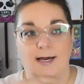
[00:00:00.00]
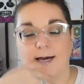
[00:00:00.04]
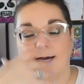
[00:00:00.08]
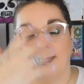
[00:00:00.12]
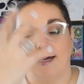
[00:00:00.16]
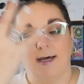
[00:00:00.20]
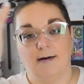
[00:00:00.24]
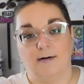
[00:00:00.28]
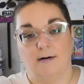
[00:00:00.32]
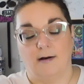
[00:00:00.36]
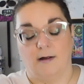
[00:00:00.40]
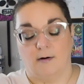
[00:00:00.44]

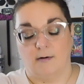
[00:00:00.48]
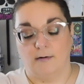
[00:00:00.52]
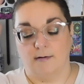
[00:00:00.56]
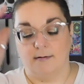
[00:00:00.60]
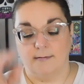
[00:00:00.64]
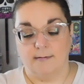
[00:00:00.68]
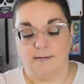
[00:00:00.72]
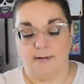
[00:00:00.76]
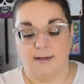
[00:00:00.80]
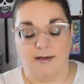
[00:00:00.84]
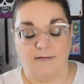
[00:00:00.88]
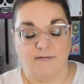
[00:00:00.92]
I don't know,
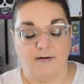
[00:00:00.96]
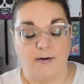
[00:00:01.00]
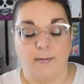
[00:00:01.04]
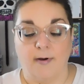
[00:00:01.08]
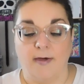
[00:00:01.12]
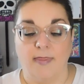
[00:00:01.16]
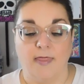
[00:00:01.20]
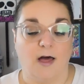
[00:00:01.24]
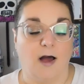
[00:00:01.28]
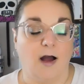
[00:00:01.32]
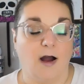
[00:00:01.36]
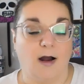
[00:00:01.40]
if I'm
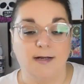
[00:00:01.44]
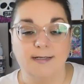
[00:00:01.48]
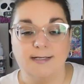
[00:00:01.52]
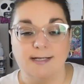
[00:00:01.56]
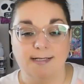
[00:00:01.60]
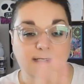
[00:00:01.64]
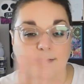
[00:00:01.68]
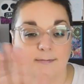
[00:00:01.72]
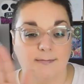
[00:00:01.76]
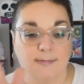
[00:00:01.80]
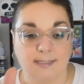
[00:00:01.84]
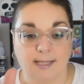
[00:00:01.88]
on the
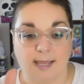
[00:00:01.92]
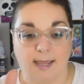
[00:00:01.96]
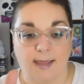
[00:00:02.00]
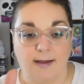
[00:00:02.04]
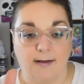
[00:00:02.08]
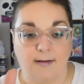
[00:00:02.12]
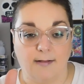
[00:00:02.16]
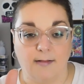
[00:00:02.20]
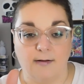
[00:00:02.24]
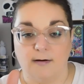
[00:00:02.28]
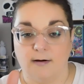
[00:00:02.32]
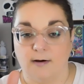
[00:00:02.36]
autism
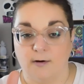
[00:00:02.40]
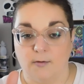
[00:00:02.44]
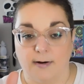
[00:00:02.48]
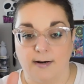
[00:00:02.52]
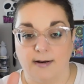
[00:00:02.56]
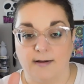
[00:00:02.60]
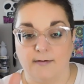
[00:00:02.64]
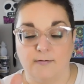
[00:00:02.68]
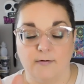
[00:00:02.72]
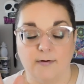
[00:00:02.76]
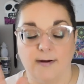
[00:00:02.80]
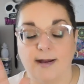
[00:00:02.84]
scale or
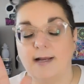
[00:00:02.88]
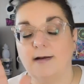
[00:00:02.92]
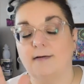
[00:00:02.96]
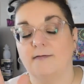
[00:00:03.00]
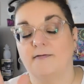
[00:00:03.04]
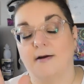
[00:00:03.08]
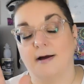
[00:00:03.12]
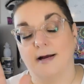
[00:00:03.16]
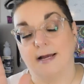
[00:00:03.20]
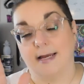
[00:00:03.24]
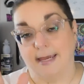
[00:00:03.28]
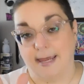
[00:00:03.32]
whatever, I
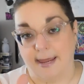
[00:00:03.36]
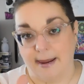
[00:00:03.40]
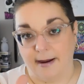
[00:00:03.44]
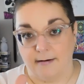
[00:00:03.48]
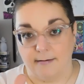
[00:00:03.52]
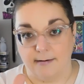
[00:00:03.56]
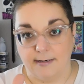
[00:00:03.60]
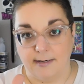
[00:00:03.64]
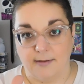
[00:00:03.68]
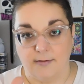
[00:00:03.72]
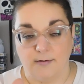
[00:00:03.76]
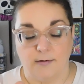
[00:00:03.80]
don't fucking
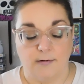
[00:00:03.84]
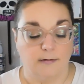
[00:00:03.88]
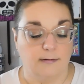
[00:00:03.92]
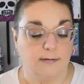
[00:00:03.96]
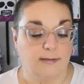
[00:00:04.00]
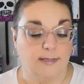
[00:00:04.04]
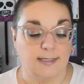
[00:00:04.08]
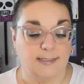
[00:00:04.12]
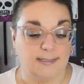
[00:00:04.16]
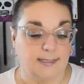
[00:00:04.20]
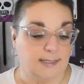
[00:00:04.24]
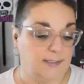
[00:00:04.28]
care either.
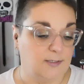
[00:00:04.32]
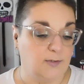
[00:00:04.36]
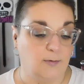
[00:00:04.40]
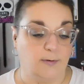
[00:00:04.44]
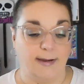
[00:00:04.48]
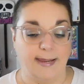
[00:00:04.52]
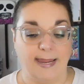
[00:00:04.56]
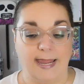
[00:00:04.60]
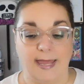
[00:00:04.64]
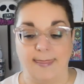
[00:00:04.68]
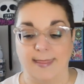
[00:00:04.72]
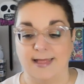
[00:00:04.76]
This is who
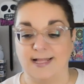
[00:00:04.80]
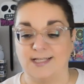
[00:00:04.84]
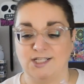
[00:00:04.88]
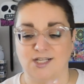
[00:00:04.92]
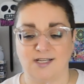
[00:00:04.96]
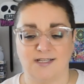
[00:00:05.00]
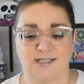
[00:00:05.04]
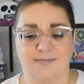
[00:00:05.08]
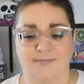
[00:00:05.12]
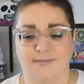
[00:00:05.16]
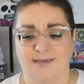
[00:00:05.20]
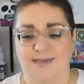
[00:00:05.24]
I am. It's
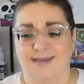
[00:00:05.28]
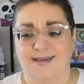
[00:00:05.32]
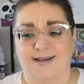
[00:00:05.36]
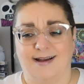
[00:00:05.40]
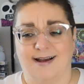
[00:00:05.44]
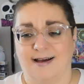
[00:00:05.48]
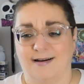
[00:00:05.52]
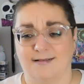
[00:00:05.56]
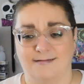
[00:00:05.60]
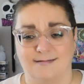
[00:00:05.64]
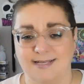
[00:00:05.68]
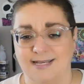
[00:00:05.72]
just me.
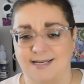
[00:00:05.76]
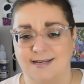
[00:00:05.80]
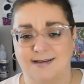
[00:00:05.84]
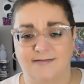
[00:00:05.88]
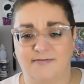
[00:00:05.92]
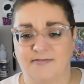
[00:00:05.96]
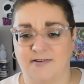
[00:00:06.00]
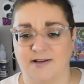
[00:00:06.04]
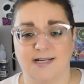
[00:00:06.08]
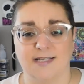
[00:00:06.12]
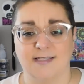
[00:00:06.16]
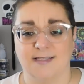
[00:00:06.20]
I don't need a
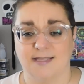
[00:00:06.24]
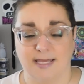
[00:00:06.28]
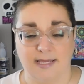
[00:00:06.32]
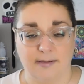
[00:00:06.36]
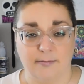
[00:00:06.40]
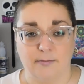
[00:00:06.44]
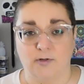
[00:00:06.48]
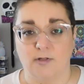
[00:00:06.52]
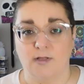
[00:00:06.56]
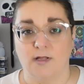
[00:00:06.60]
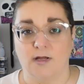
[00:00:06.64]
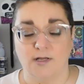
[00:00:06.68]
fucking
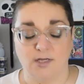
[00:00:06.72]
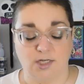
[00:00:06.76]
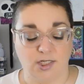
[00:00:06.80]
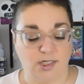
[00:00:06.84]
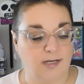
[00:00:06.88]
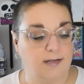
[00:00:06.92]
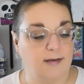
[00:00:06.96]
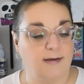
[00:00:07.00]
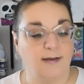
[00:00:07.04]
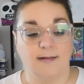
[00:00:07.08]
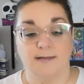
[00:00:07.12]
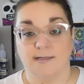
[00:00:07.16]
label on
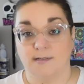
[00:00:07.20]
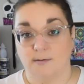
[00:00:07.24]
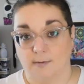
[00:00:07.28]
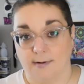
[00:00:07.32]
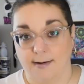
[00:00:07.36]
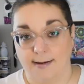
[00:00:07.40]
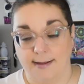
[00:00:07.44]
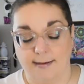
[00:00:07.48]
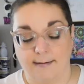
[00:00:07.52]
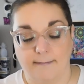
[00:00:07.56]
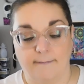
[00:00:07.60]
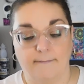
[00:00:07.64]
shit. It's who
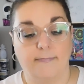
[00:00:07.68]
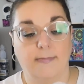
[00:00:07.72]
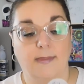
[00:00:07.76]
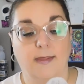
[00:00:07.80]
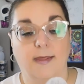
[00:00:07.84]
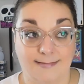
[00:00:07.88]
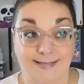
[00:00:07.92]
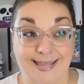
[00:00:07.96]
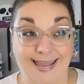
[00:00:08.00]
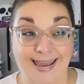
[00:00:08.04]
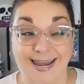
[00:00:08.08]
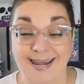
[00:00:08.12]
I am.
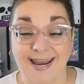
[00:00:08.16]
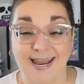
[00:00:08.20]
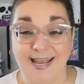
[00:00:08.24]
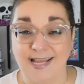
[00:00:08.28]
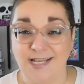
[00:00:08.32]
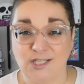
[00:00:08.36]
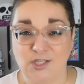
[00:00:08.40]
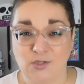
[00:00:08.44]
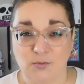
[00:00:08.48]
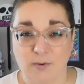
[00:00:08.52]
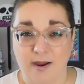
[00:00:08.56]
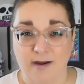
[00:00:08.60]
And I
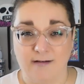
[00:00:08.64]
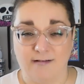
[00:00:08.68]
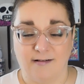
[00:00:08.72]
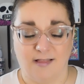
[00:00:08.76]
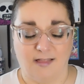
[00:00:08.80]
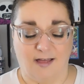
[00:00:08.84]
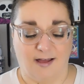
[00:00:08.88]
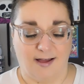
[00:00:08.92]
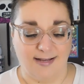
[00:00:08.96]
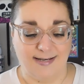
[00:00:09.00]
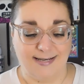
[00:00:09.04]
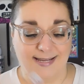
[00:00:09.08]
swear a
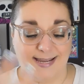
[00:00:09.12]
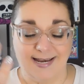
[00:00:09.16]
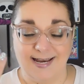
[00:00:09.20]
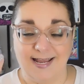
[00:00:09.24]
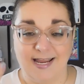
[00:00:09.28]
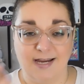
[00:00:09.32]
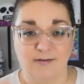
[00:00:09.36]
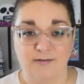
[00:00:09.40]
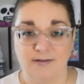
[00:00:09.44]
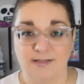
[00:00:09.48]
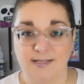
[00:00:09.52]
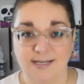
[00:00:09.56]
lot, and
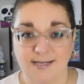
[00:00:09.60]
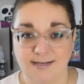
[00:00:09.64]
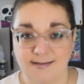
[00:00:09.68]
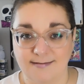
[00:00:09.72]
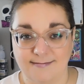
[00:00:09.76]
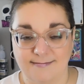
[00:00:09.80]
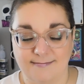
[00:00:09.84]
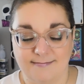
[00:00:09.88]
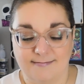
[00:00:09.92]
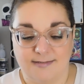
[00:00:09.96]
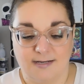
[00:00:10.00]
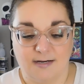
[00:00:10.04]
I really
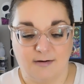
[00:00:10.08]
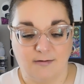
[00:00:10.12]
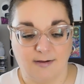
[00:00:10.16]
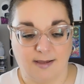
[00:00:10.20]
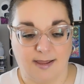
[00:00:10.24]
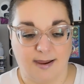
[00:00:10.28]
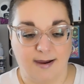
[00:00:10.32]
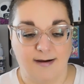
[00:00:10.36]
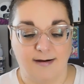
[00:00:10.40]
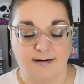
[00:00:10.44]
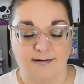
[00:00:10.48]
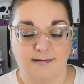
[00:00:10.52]
don't
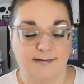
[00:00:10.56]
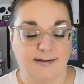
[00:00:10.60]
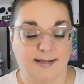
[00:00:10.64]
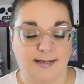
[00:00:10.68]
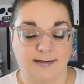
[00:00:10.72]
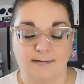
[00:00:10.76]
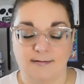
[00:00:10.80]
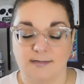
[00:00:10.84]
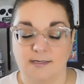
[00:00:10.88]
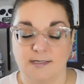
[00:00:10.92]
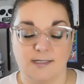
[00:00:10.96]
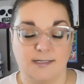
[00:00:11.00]
care.
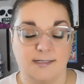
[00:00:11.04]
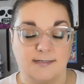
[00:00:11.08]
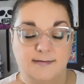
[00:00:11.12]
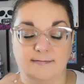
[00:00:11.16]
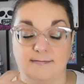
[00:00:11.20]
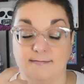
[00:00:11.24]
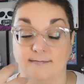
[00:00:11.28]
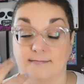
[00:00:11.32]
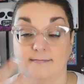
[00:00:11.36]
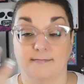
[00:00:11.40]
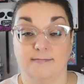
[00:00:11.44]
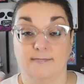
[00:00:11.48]
It just,
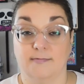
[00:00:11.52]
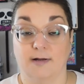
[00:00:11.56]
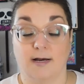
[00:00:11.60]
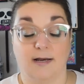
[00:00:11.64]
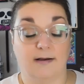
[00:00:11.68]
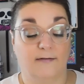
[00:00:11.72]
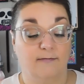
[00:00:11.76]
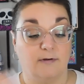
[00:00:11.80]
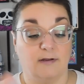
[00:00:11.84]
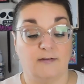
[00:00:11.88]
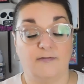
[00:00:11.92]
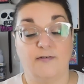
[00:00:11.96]

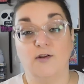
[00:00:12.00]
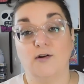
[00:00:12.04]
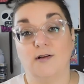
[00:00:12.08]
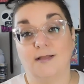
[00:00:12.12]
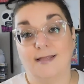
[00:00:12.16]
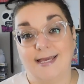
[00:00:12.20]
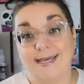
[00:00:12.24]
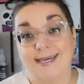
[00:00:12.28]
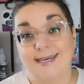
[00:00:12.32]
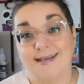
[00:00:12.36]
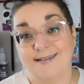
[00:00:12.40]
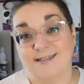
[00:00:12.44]
whatever. If you don't
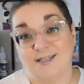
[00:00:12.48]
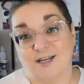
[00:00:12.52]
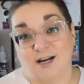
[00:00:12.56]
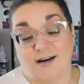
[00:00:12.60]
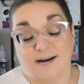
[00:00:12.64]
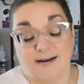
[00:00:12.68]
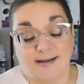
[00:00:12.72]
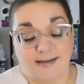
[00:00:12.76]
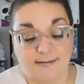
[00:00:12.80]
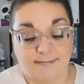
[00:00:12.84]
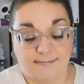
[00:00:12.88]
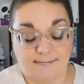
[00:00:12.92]
like it,
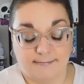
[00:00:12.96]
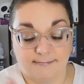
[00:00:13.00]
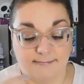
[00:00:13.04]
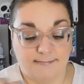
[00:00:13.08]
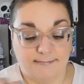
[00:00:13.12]
sorry,